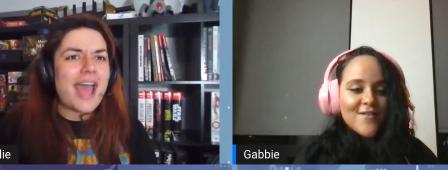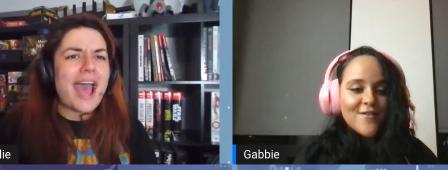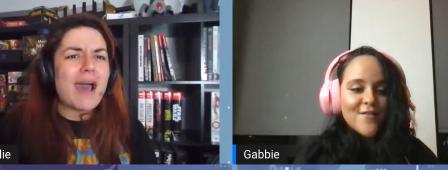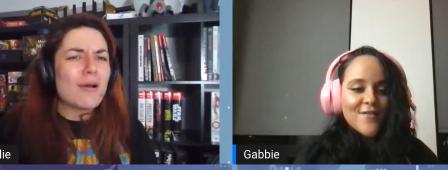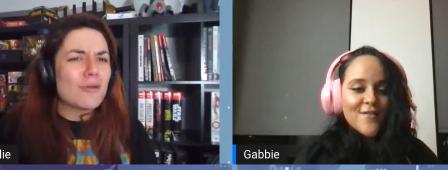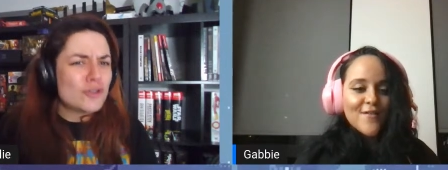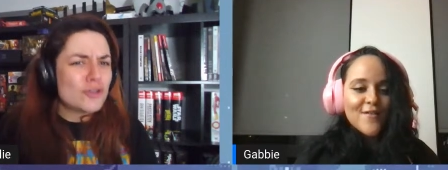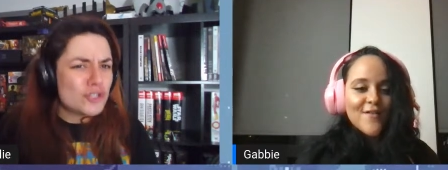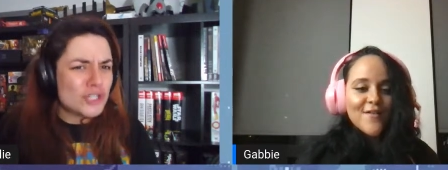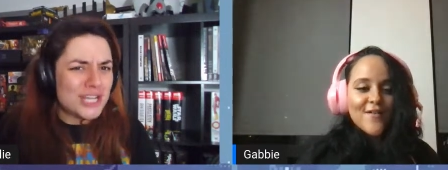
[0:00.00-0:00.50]

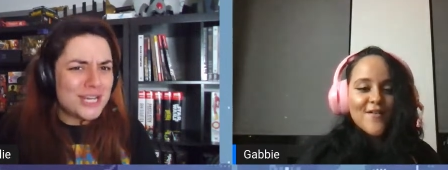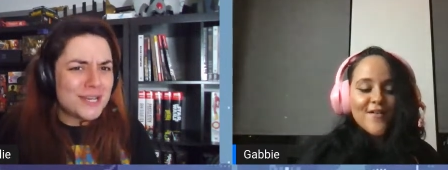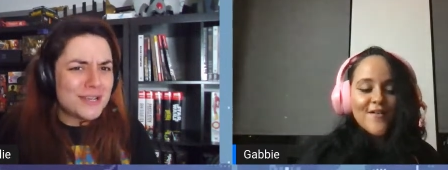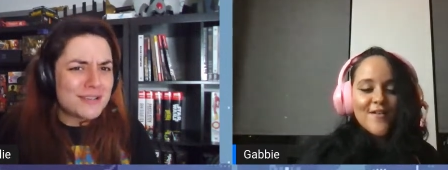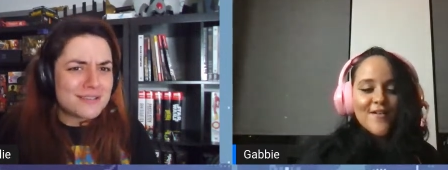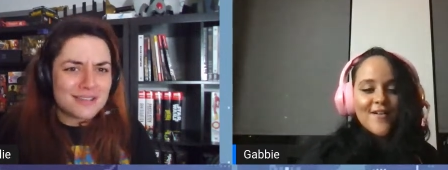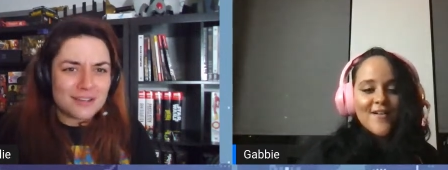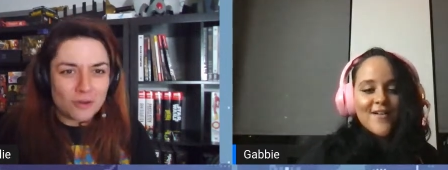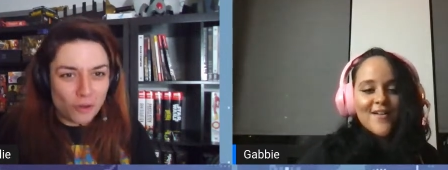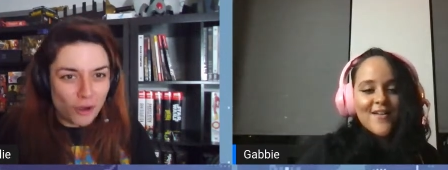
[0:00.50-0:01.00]
Speaker 1: How
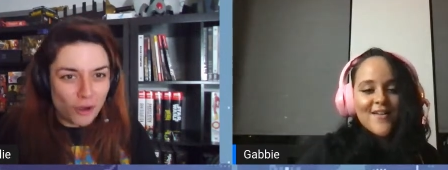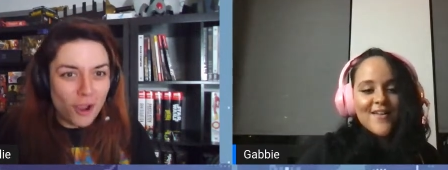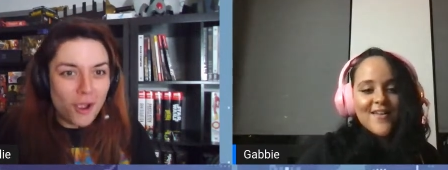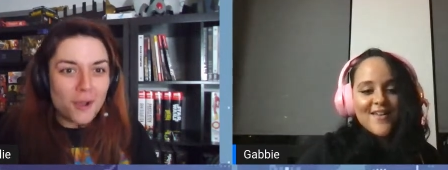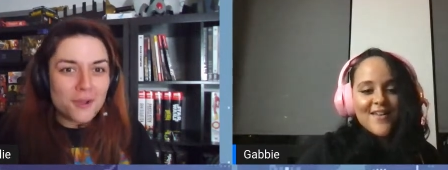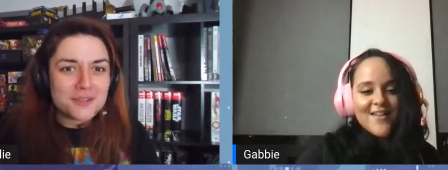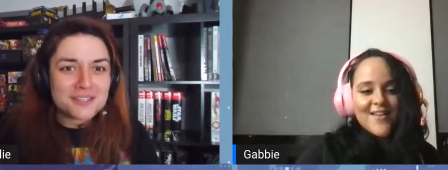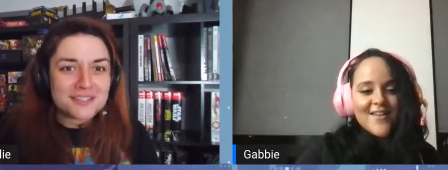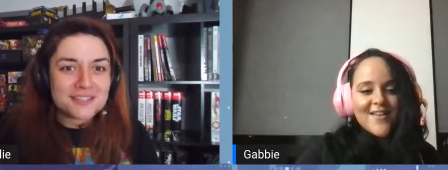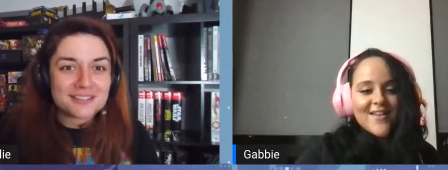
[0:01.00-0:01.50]
genius and
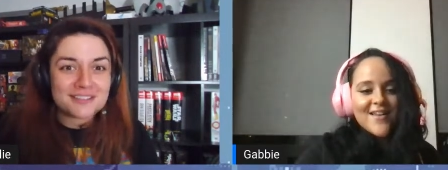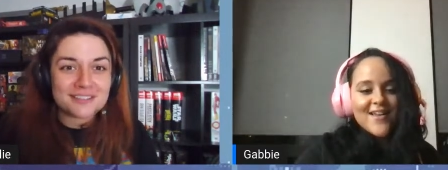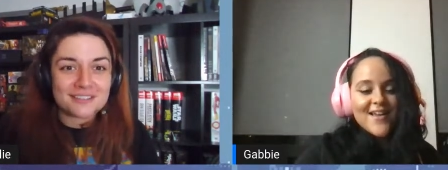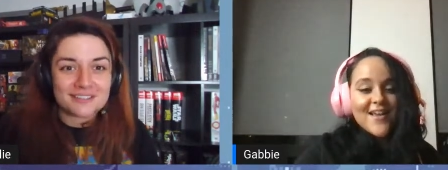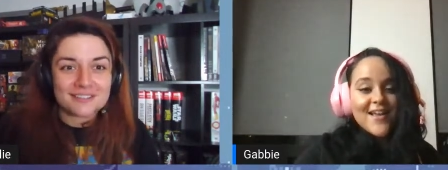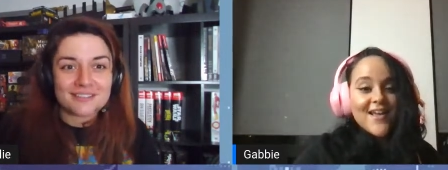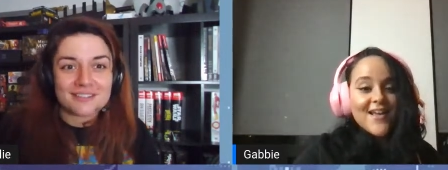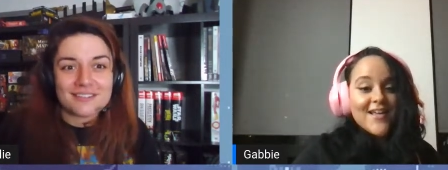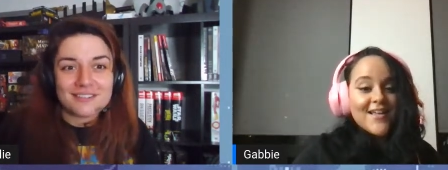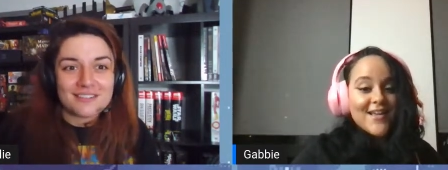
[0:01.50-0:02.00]
gross.
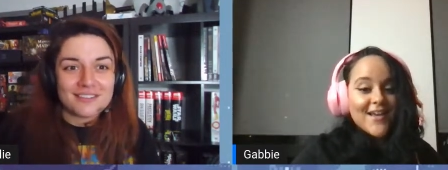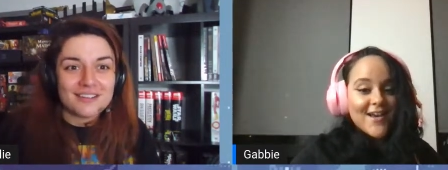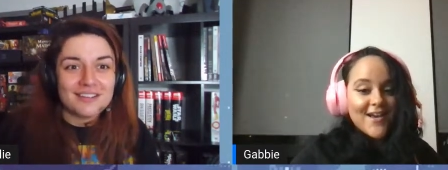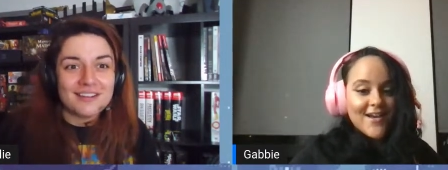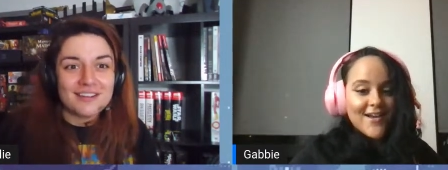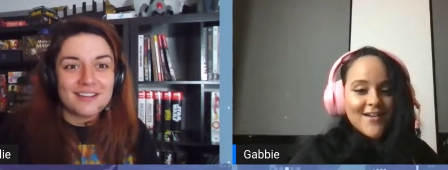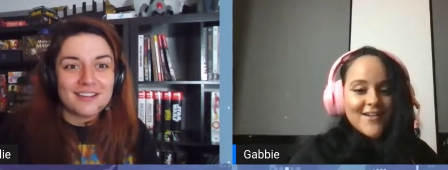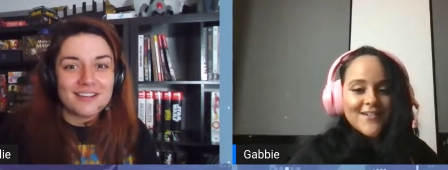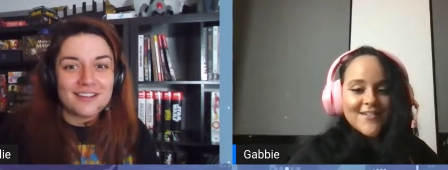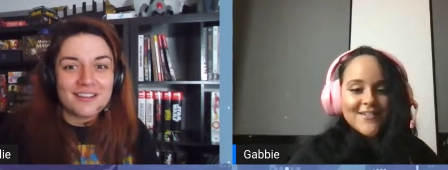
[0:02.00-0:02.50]

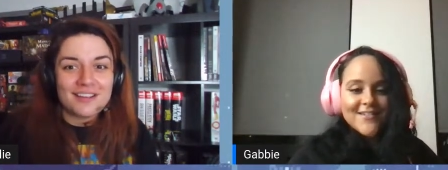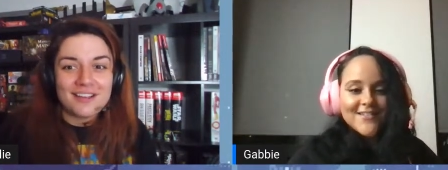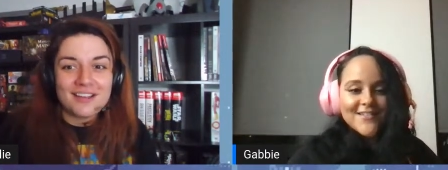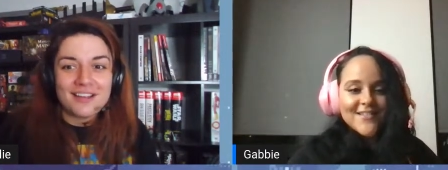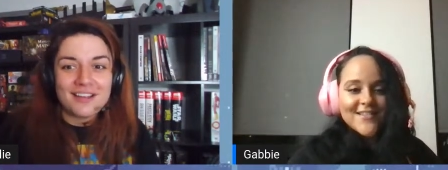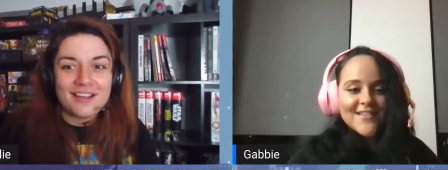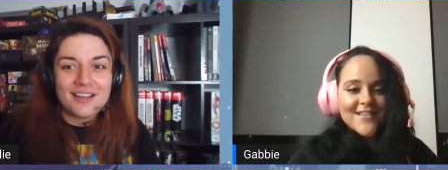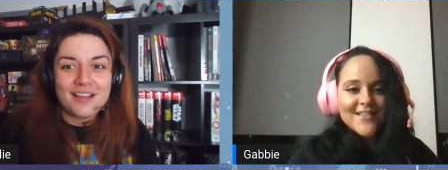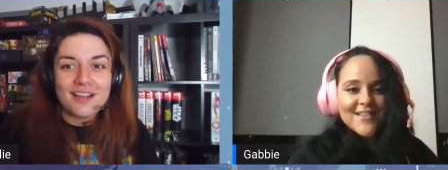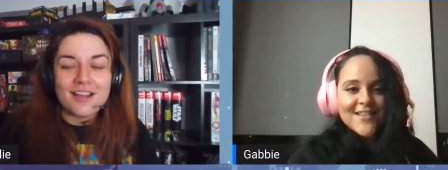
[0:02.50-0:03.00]
Speaker 2: Yeah.
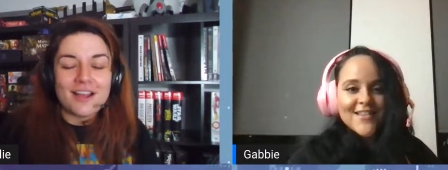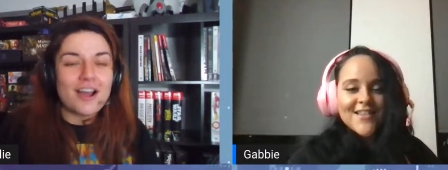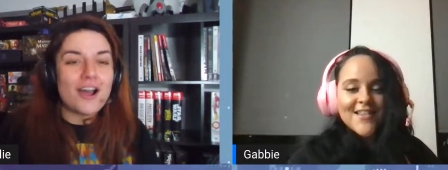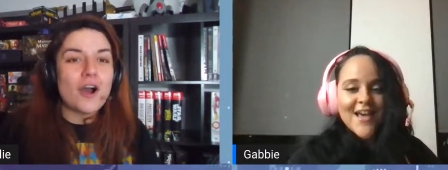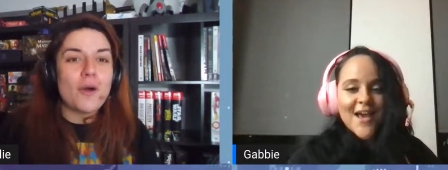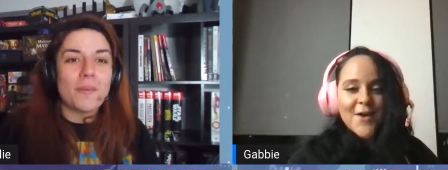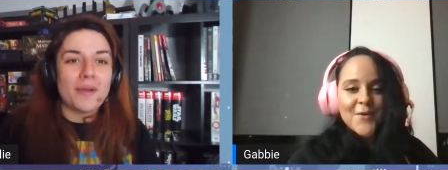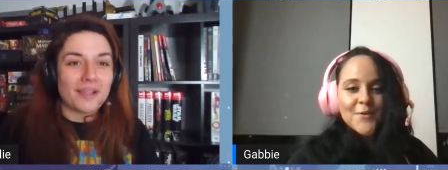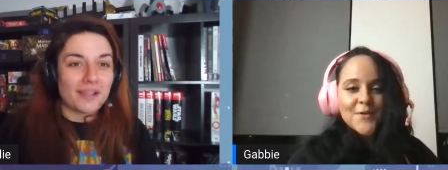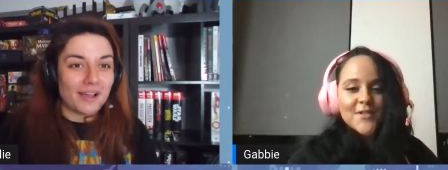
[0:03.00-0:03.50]

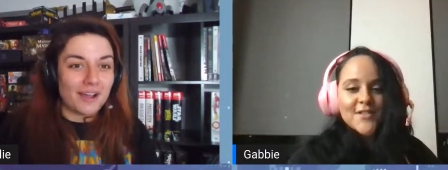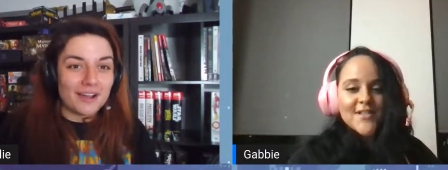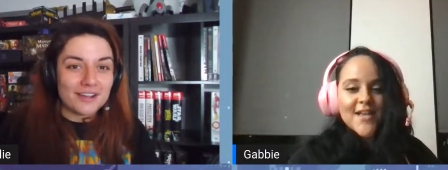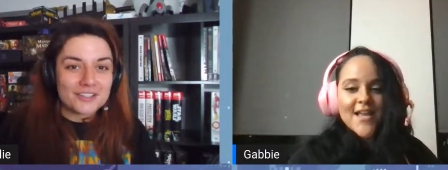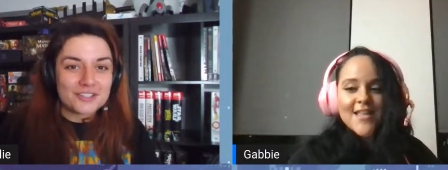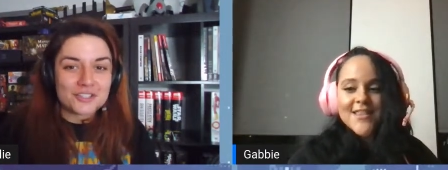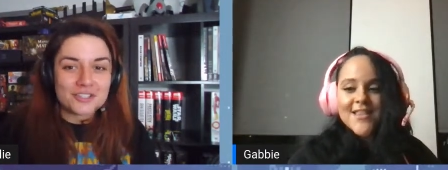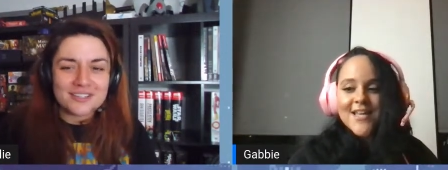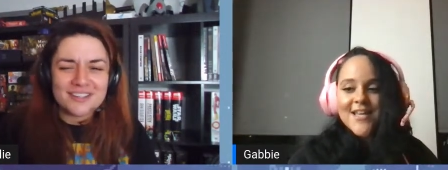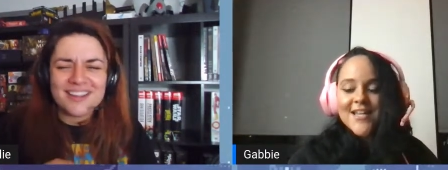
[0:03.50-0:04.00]
Speaker 1: That oh was.
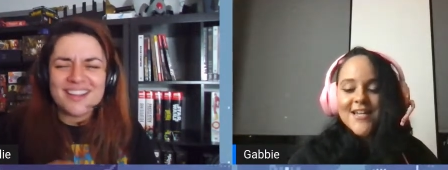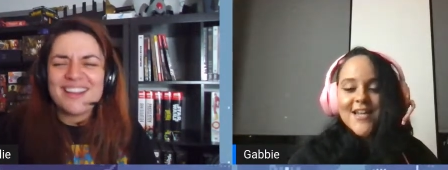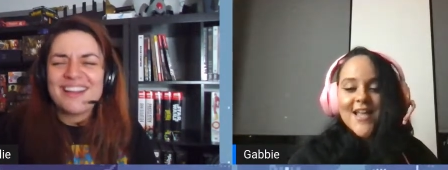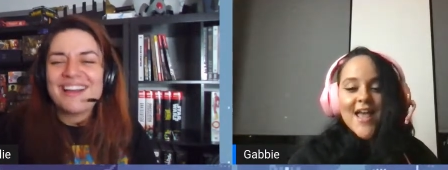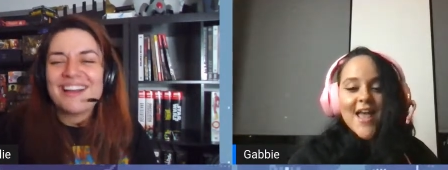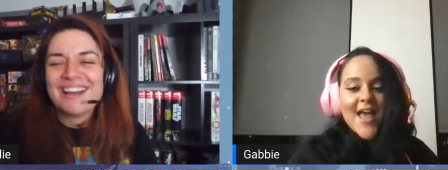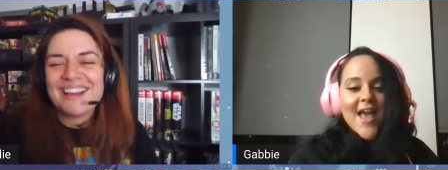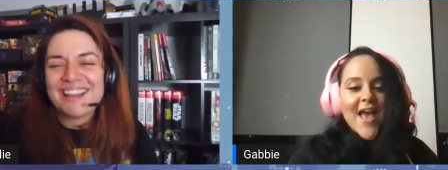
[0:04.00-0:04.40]
And then,